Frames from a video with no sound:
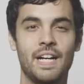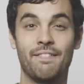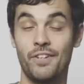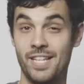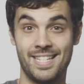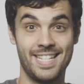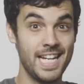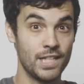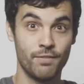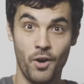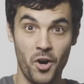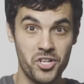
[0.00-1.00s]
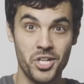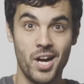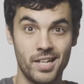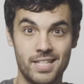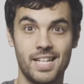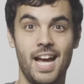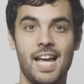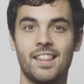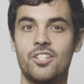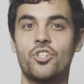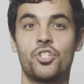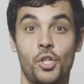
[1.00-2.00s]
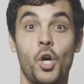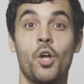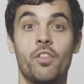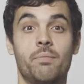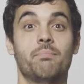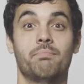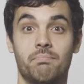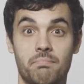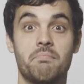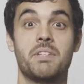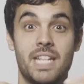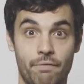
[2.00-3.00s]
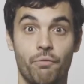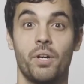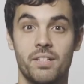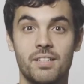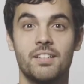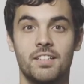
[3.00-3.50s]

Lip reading: for the sake of our talk tonight, let's just call them different.